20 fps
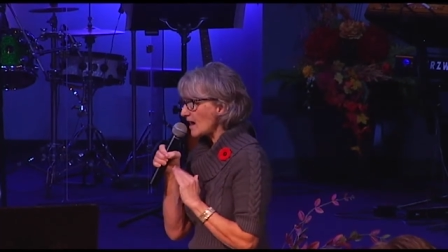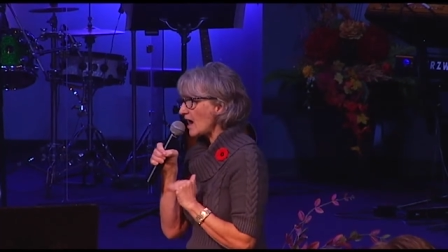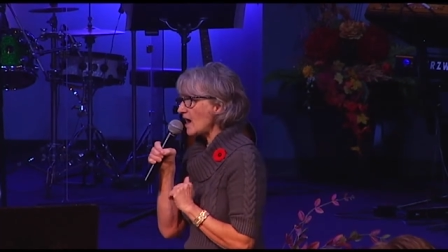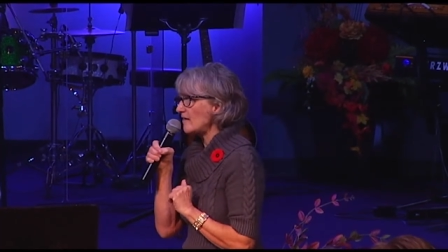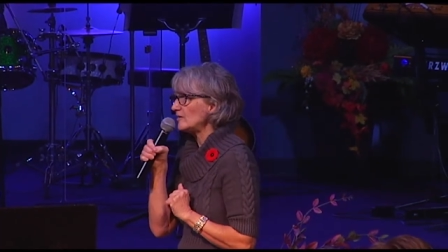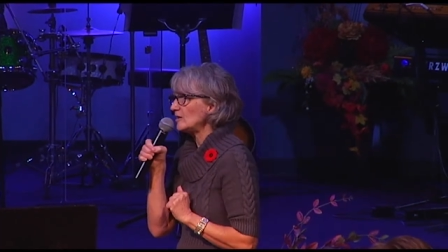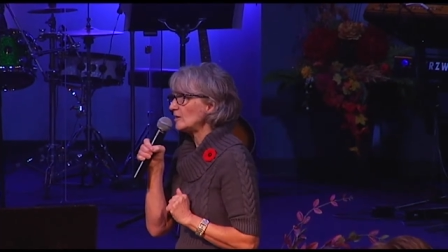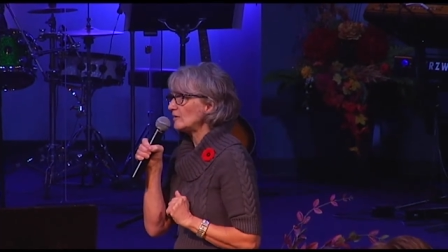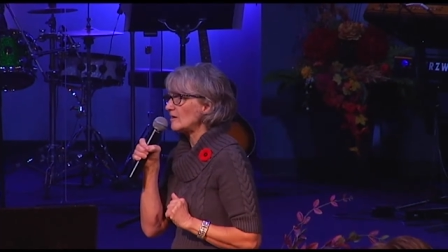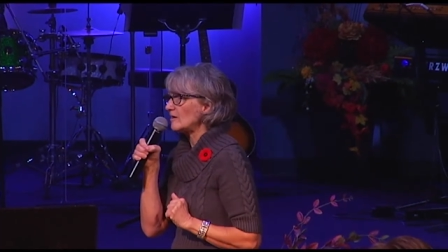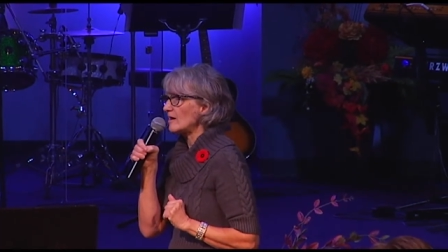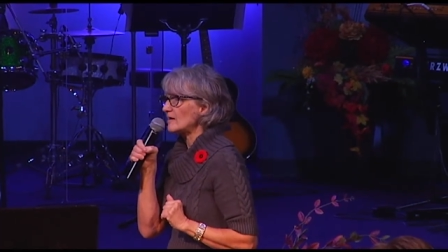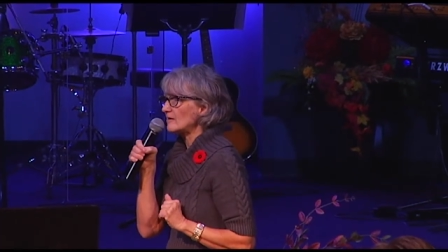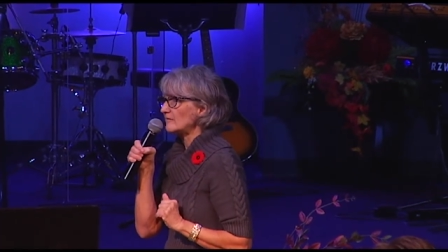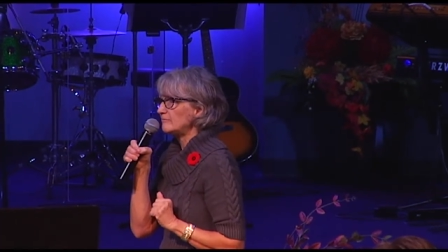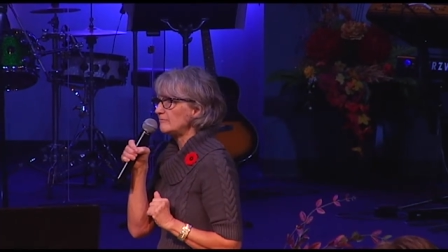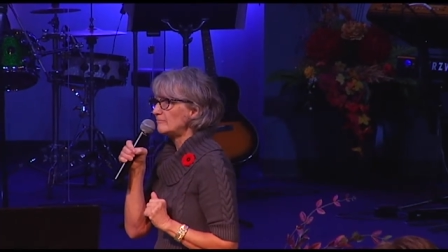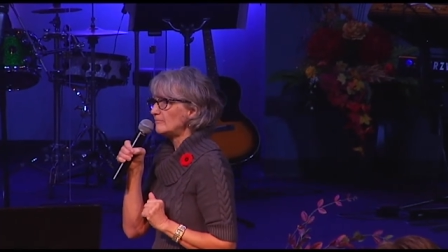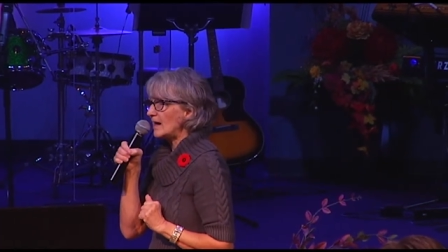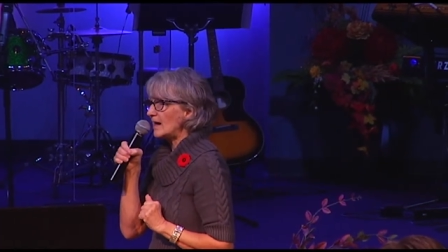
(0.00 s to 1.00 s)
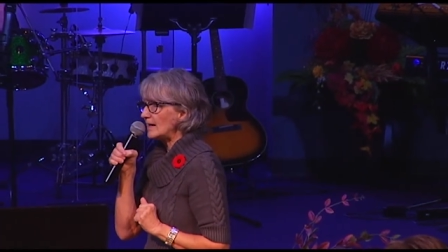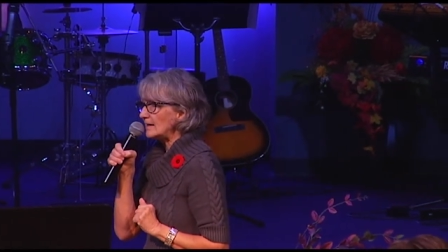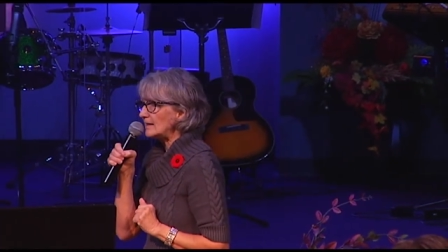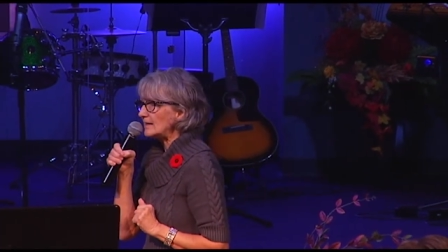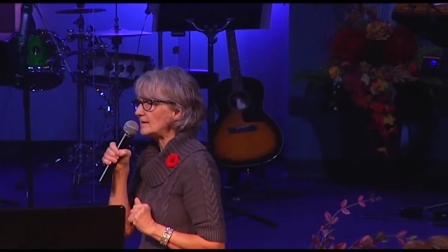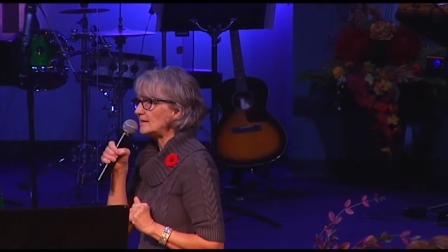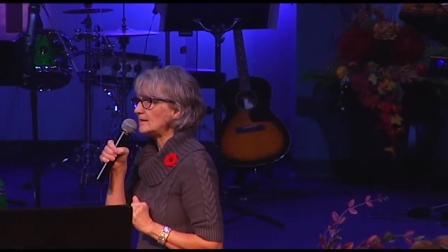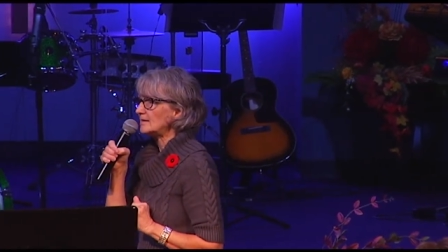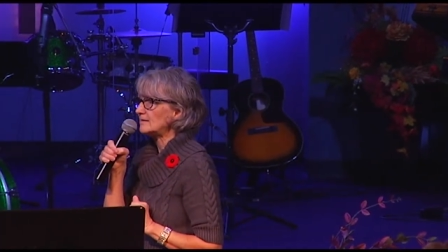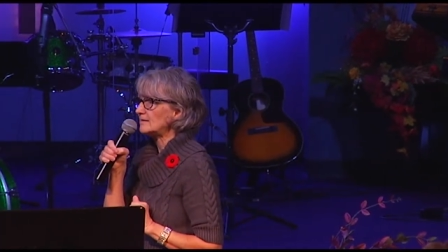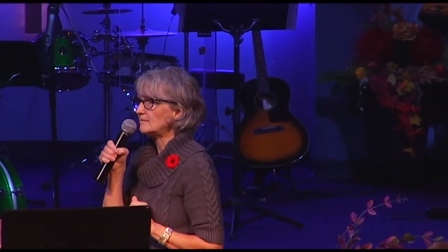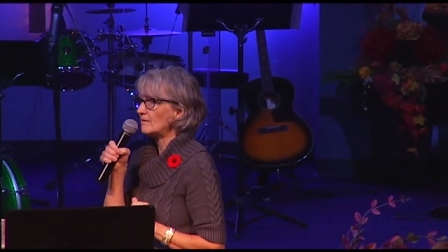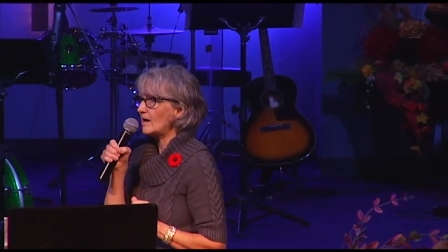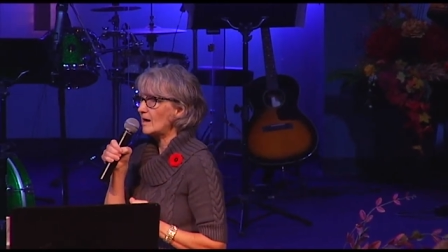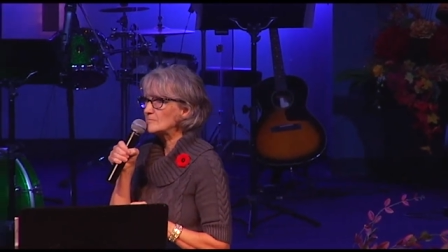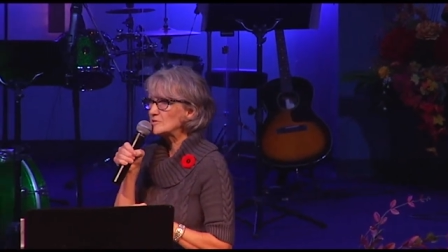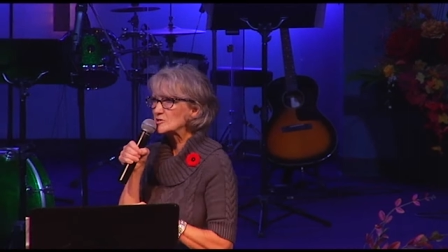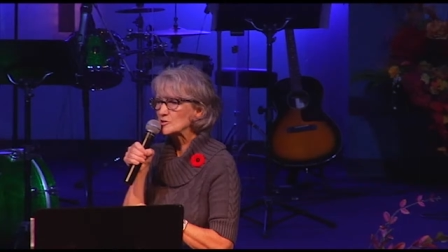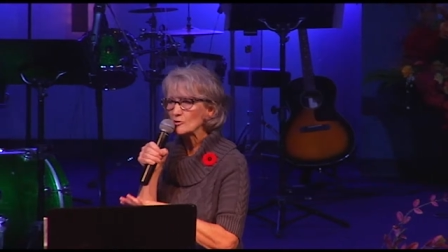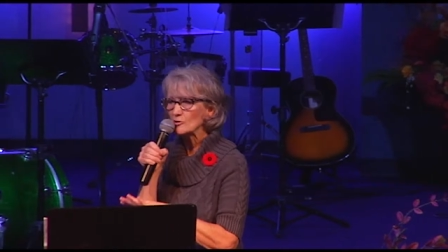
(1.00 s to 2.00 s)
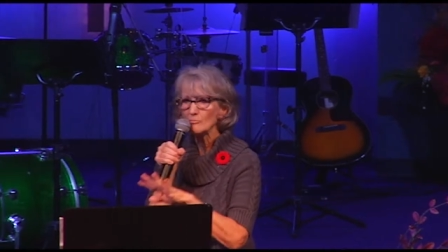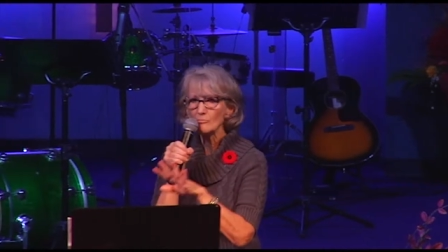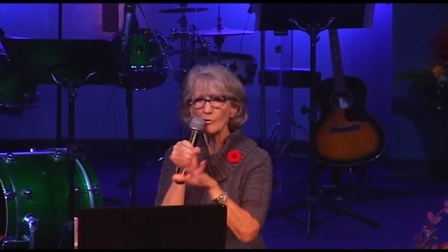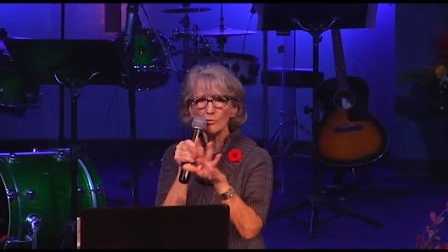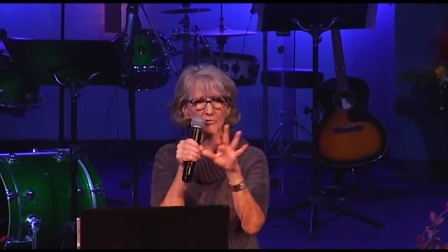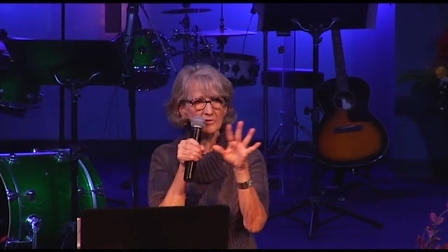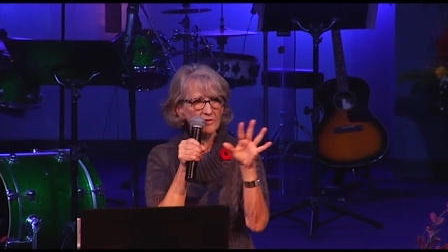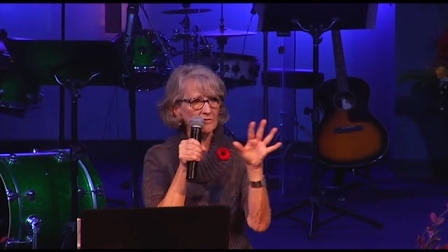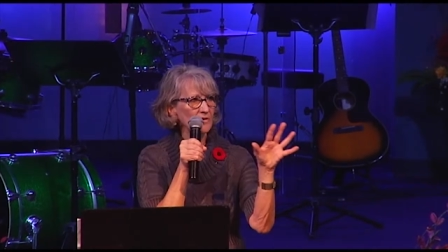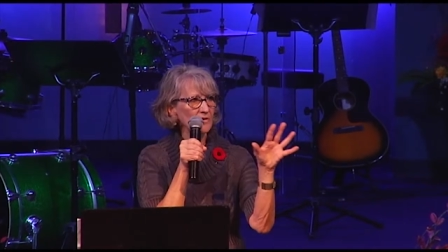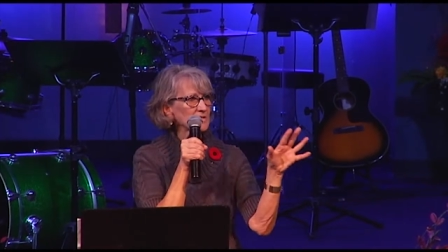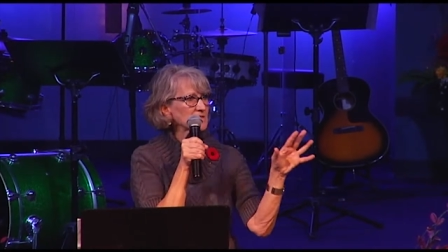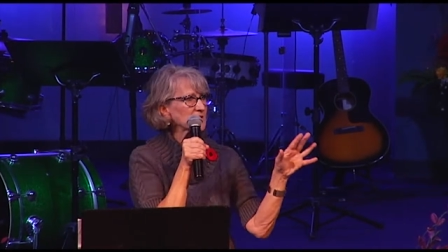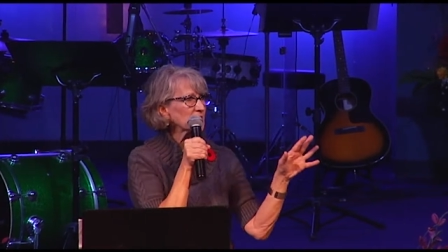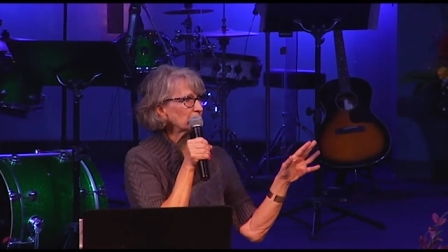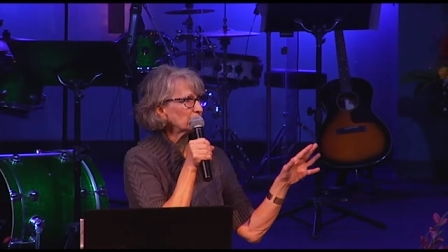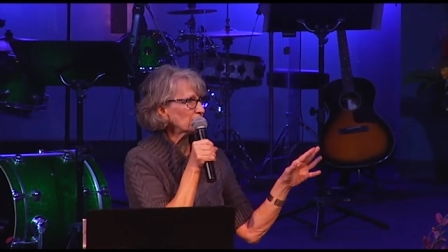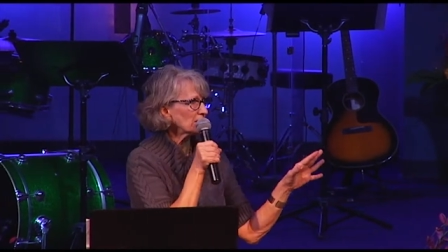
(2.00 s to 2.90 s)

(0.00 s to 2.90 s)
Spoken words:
having a lot of money, and I'm sure most of us can